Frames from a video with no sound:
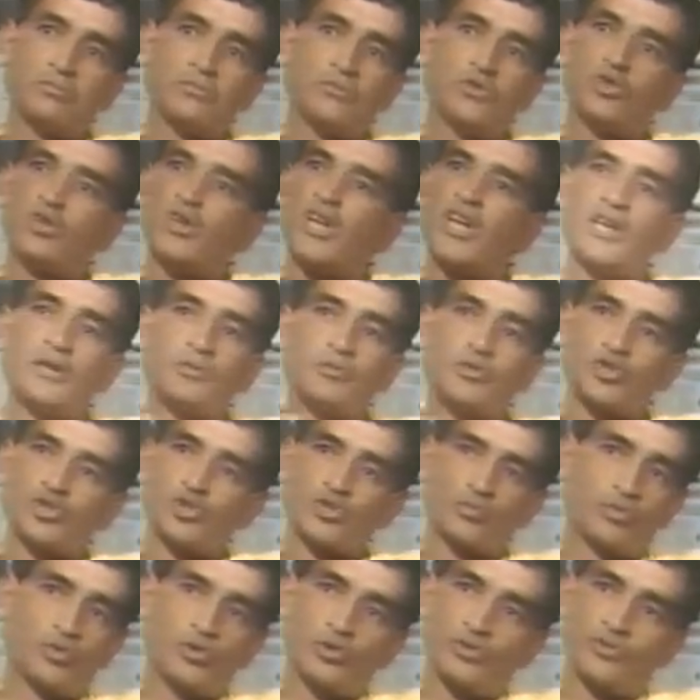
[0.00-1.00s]
unanimous
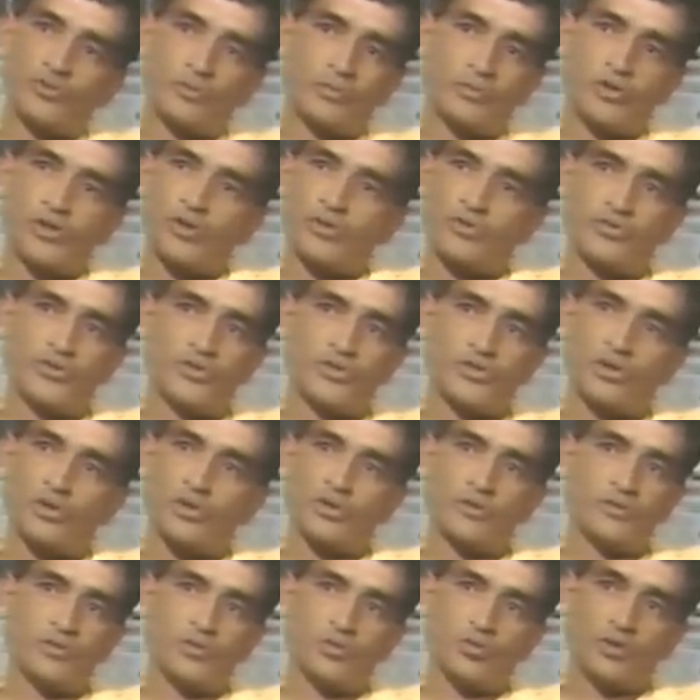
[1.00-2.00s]
support from countries
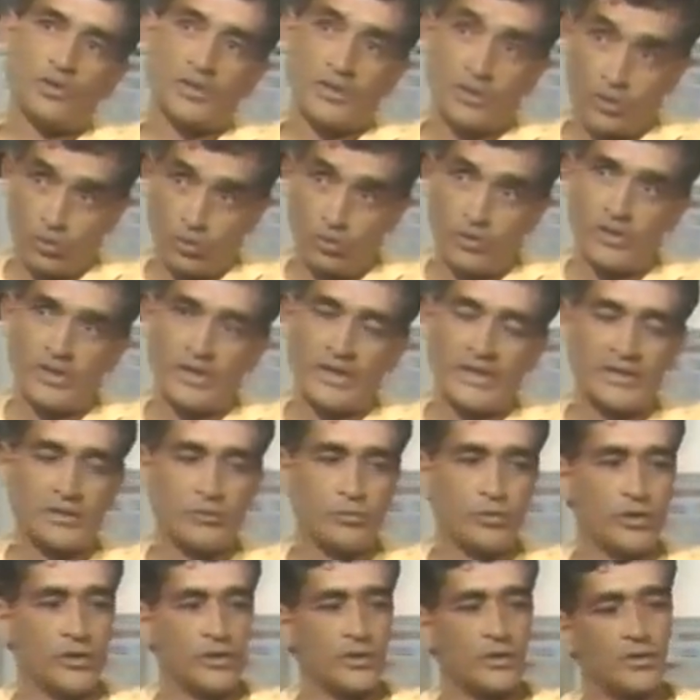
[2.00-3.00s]
all over the world, including
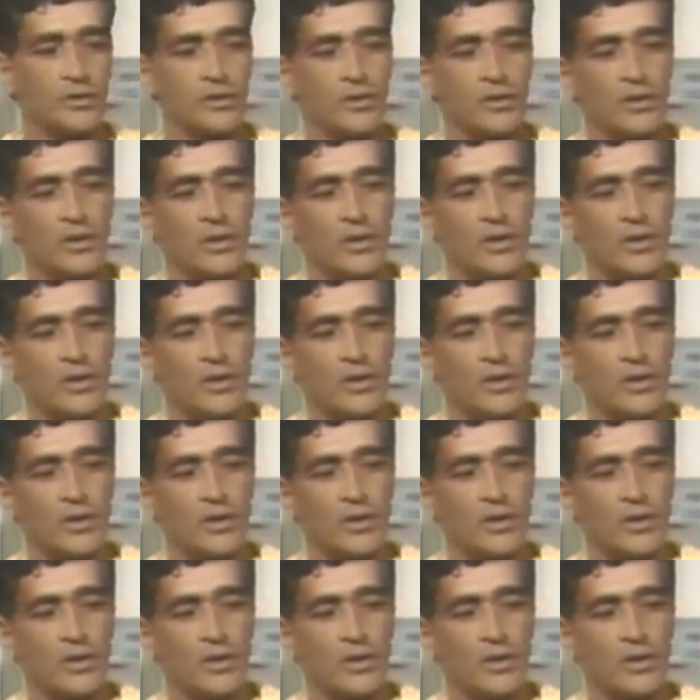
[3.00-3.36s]
Latin America.